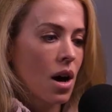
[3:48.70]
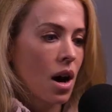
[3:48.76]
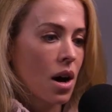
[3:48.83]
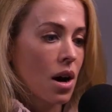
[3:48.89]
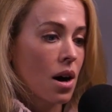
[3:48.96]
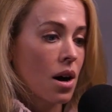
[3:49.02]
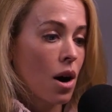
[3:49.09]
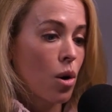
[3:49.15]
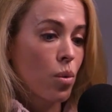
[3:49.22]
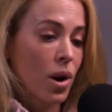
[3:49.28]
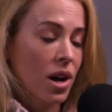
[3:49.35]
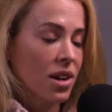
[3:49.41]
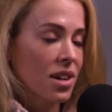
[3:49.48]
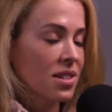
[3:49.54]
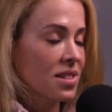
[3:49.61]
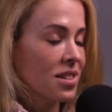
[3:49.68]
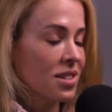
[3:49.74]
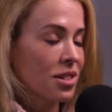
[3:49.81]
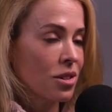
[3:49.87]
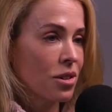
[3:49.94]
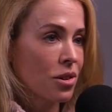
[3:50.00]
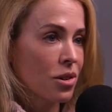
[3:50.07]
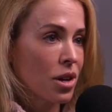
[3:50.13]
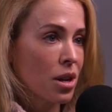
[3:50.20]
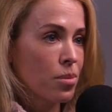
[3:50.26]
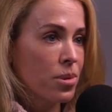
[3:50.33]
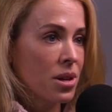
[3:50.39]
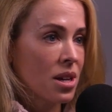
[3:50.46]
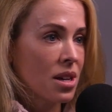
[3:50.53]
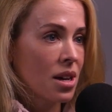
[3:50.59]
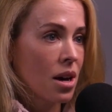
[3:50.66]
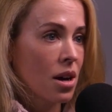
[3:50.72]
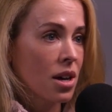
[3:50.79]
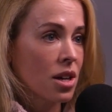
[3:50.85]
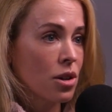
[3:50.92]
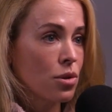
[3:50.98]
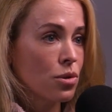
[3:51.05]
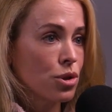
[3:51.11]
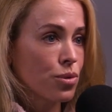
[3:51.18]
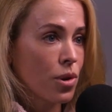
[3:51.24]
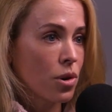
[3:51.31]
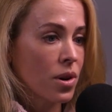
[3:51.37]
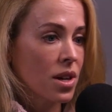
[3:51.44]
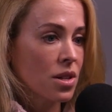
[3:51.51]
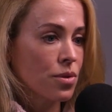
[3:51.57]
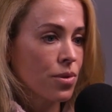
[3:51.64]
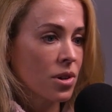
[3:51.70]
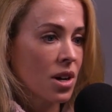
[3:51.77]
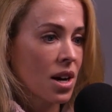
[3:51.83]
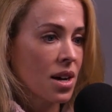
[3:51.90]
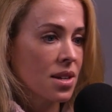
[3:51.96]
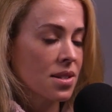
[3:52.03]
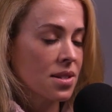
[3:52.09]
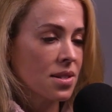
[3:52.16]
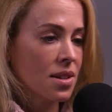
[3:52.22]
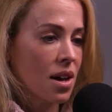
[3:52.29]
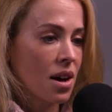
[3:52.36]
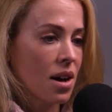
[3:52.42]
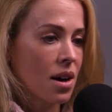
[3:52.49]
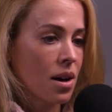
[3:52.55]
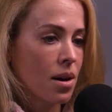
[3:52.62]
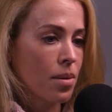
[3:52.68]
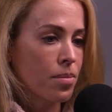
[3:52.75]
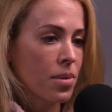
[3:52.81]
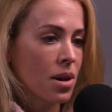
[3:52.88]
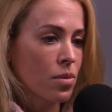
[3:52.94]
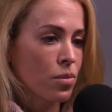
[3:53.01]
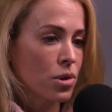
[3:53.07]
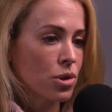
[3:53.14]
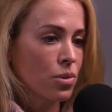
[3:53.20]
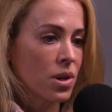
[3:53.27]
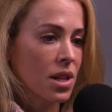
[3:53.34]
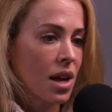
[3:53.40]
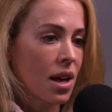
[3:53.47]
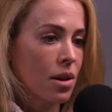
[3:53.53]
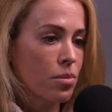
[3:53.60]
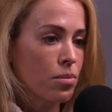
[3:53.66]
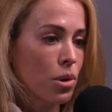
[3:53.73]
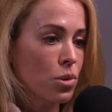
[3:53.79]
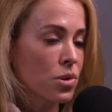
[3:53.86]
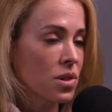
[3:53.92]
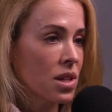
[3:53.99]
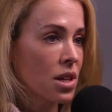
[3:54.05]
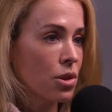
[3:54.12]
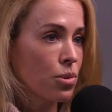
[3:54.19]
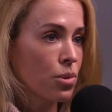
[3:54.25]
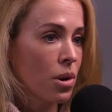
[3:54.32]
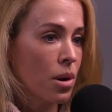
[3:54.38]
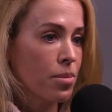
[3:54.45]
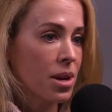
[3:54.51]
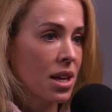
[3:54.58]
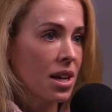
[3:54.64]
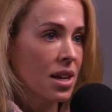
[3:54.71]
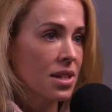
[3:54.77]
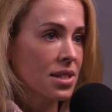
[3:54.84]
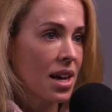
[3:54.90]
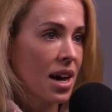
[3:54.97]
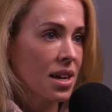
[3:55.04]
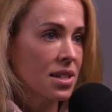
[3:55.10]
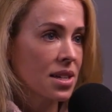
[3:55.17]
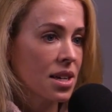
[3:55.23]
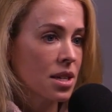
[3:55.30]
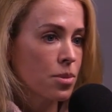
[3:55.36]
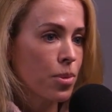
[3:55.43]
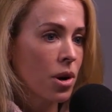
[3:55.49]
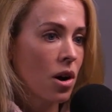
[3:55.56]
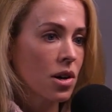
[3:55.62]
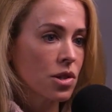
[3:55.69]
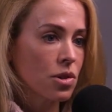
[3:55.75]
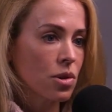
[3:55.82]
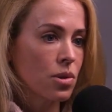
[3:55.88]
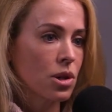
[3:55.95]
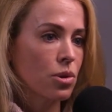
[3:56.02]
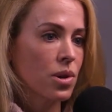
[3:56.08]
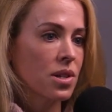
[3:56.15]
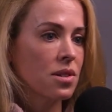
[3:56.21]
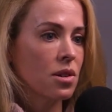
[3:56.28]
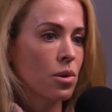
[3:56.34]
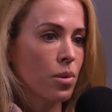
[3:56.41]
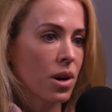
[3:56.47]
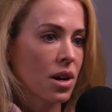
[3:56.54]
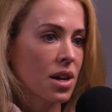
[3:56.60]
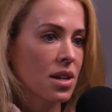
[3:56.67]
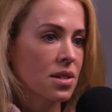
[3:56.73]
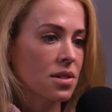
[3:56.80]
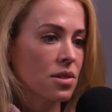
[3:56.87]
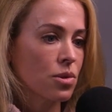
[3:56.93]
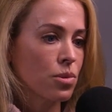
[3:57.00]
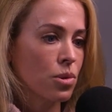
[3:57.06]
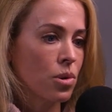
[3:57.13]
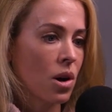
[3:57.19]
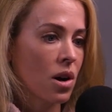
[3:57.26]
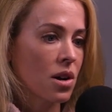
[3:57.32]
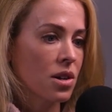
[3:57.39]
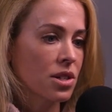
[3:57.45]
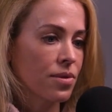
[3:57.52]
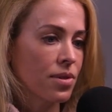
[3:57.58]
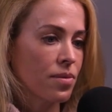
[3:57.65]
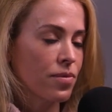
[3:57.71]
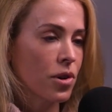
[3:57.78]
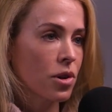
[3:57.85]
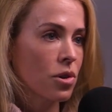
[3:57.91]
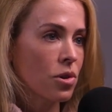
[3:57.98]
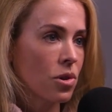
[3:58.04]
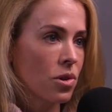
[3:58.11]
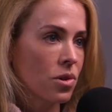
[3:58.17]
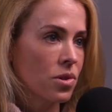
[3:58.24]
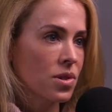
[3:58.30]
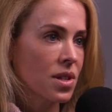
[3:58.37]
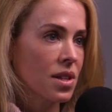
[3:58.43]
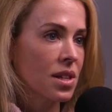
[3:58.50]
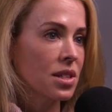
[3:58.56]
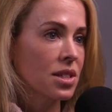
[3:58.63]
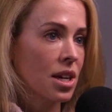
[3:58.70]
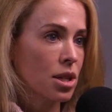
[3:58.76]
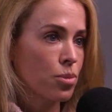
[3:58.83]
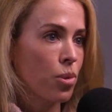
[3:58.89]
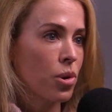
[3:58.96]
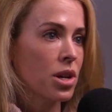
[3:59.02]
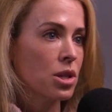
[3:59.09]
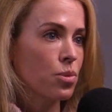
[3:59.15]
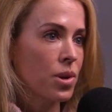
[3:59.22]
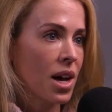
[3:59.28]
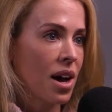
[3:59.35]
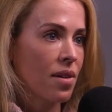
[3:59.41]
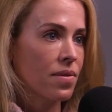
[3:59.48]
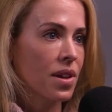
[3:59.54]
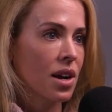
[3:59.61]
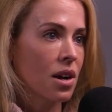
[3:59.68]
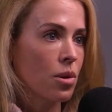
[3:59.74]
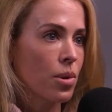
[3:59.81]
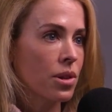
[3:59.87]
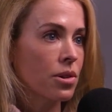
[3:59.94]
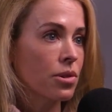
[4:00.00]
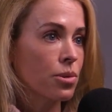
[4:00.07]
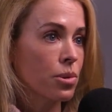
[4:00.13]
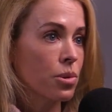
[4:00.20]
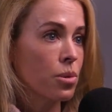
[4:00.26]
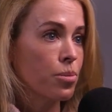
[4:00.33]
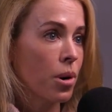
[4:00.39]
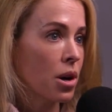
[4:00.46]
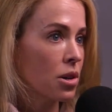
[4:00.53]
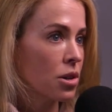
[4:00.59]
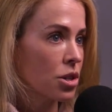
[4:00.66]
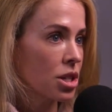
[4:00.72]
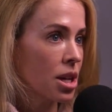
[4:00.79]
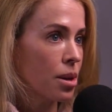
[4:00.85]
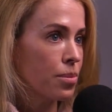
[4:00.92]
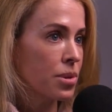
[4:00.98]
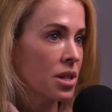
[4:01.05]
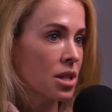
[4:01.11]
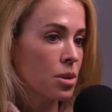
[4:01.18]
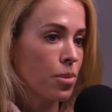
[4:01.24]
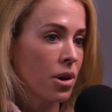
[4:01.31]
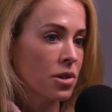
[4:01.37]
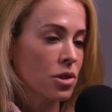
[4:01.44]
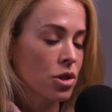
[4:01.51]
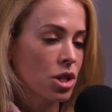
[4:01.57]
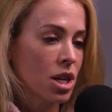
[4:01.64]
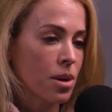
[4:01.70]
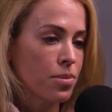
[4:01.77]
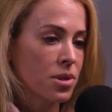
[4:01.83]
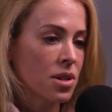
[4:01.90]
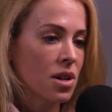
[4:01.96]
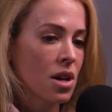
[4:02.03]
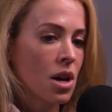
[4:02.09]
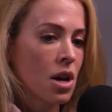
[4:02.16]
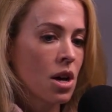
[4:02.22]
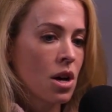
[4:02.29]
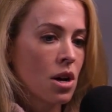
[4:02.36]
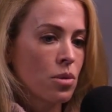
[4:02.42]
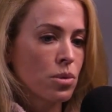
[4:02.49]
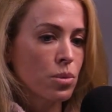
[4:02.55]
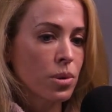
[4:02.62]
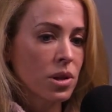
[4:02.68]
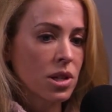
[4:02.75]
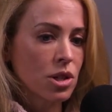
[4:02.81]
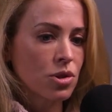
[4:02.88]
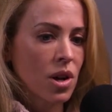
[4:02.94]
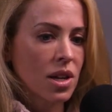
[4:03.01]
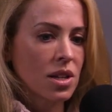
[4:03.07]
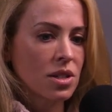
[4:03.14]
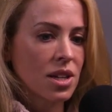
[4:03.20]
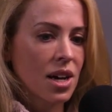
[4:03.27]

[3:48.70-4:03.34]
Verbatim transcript: Uh, awareness is still going to be yeah. a huge focus for us, um, and we're doing that mostly through our media tactics, but also increasing awareness through our different verticals and the touch points we have there, whether through partnerships and sponsorships. We're really trying to